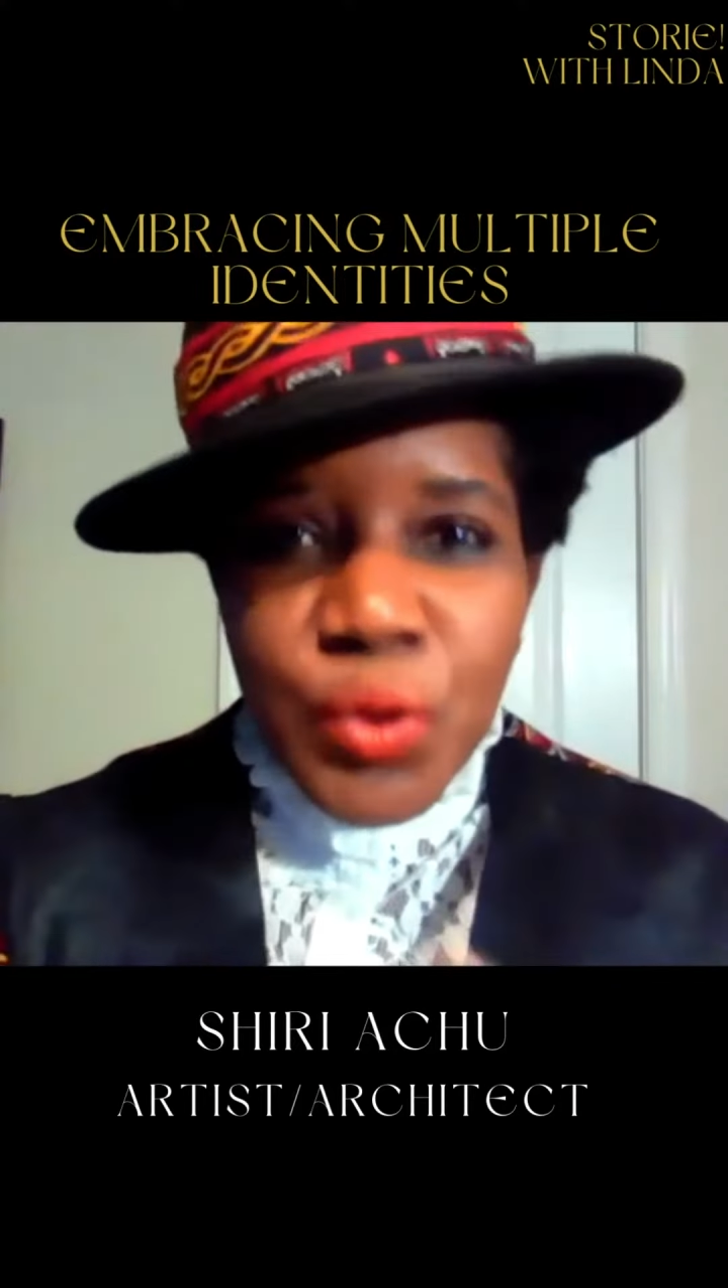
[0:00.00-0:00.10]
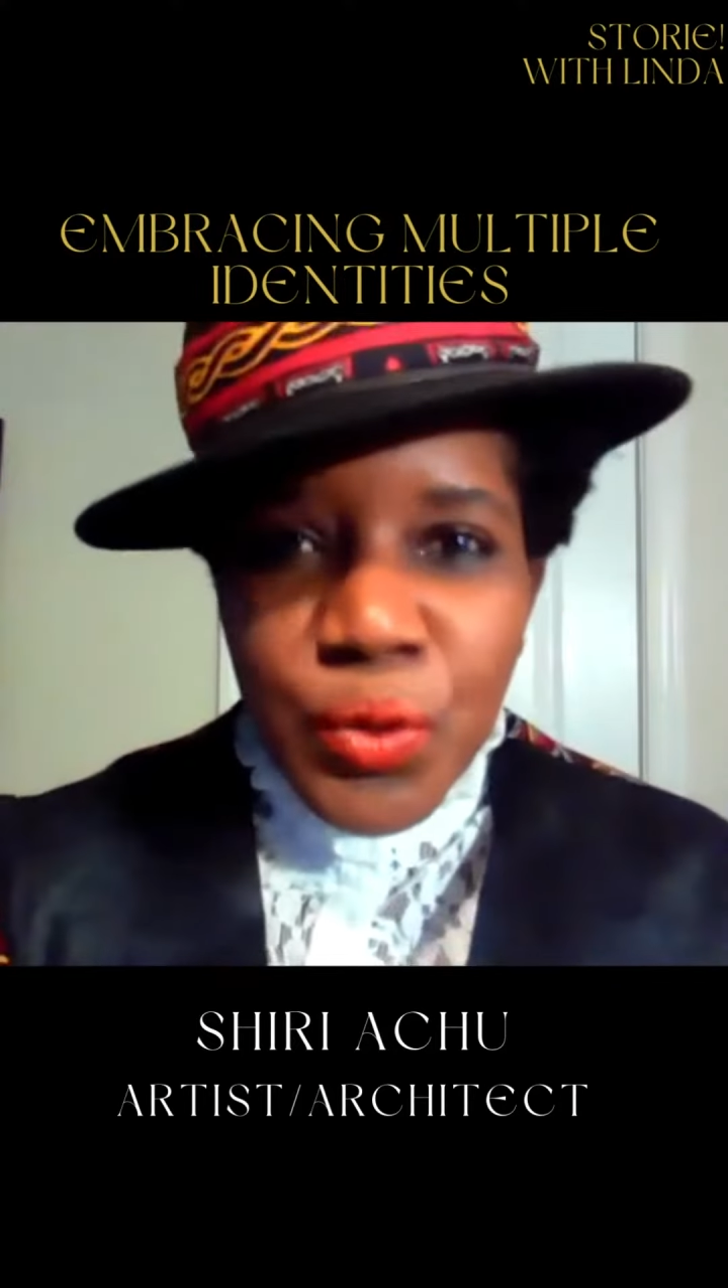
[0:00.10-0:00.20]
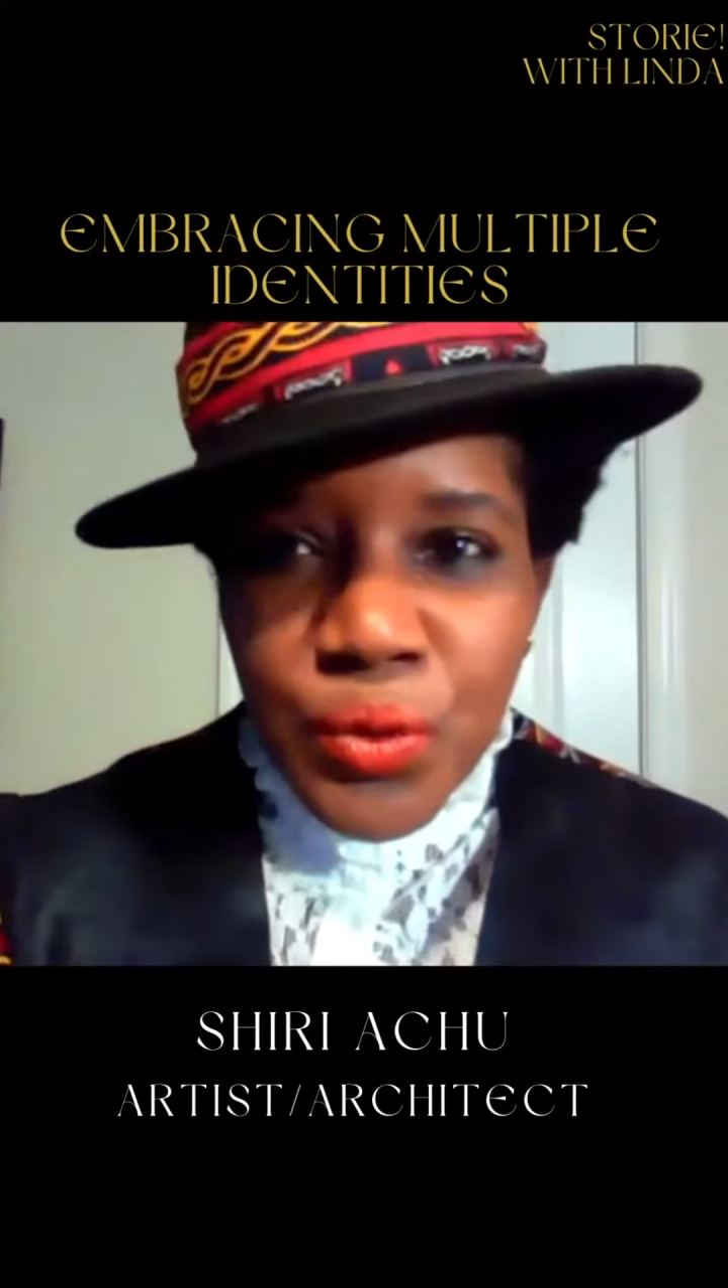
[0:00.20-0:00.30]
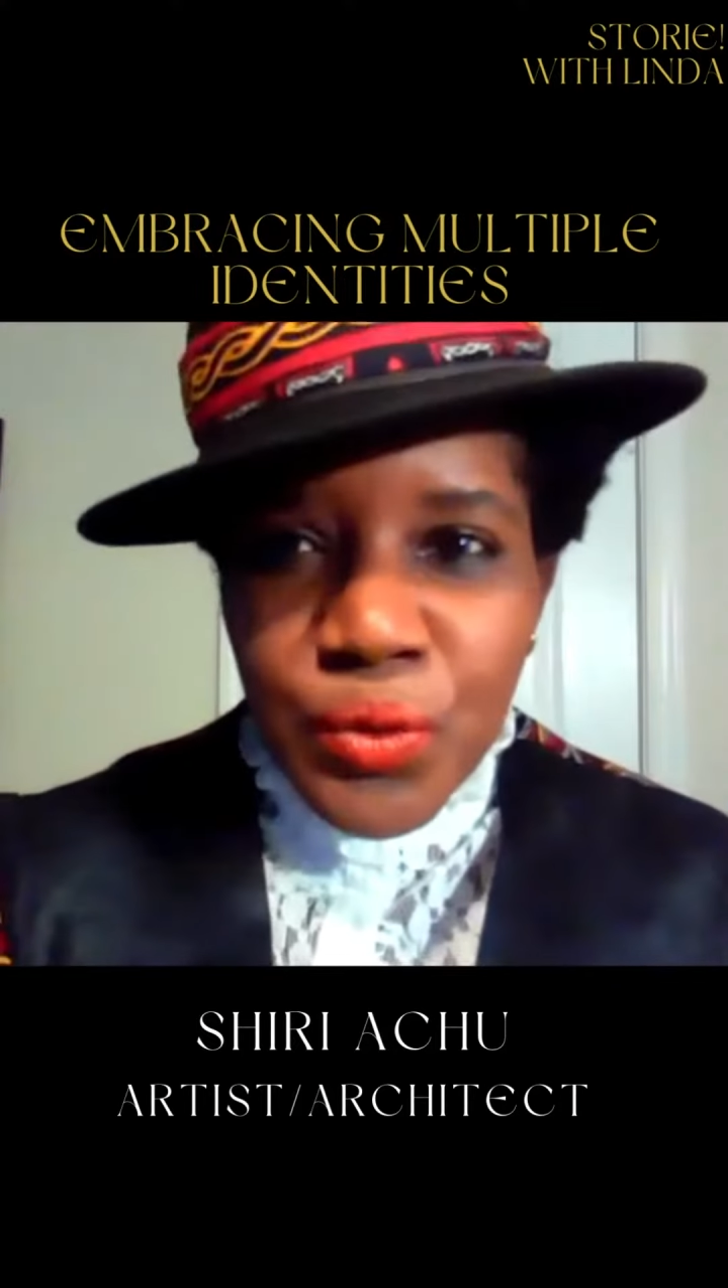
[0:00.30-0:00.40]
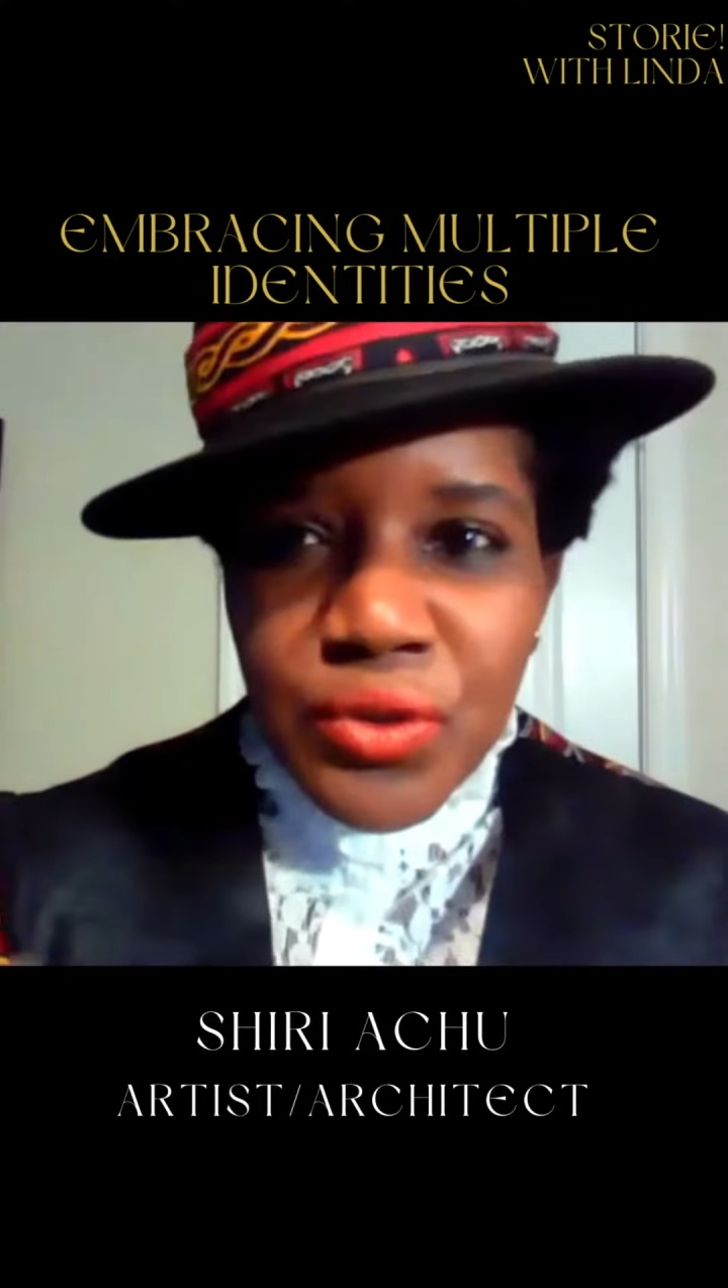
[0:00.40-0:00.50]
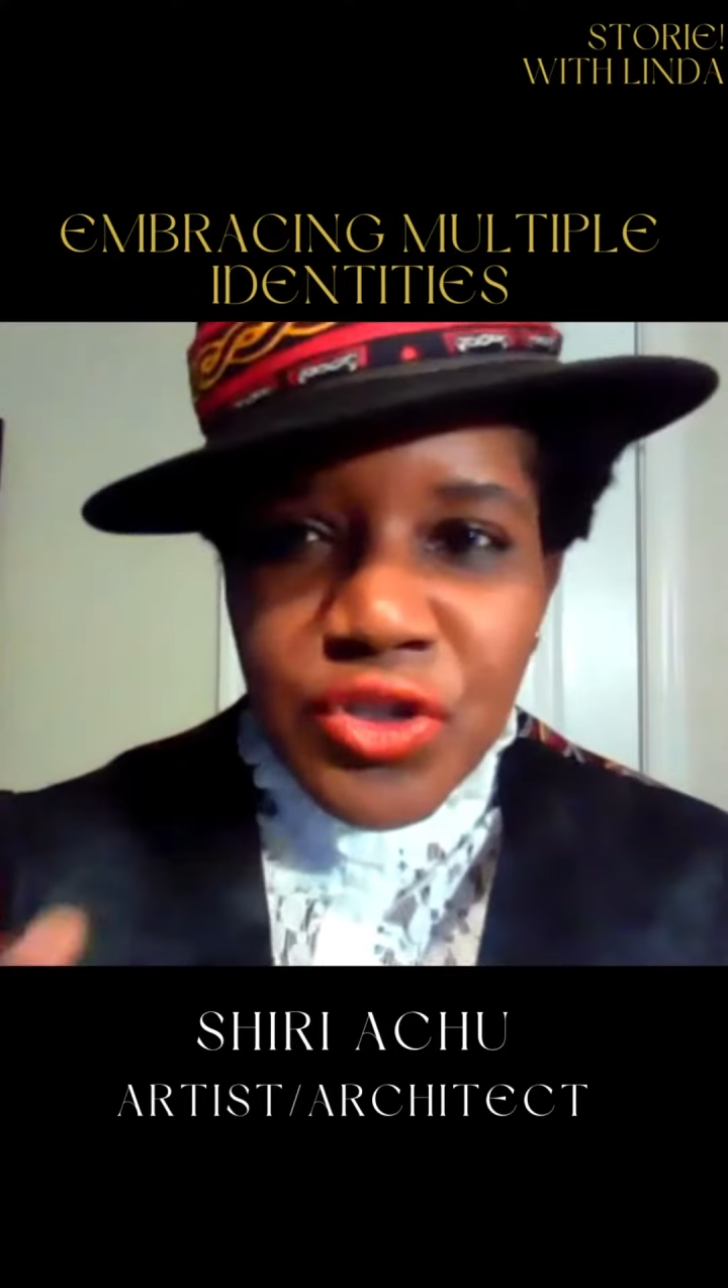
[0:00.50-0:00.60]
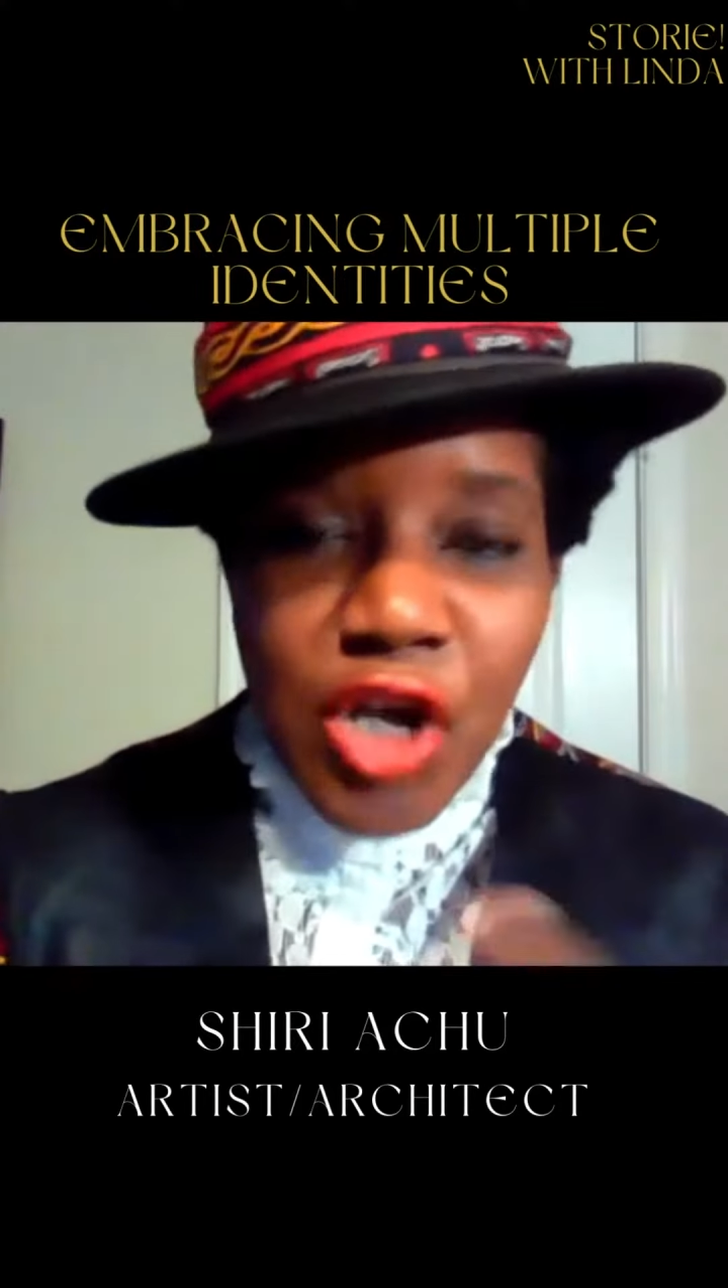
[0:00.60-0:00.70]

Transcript: two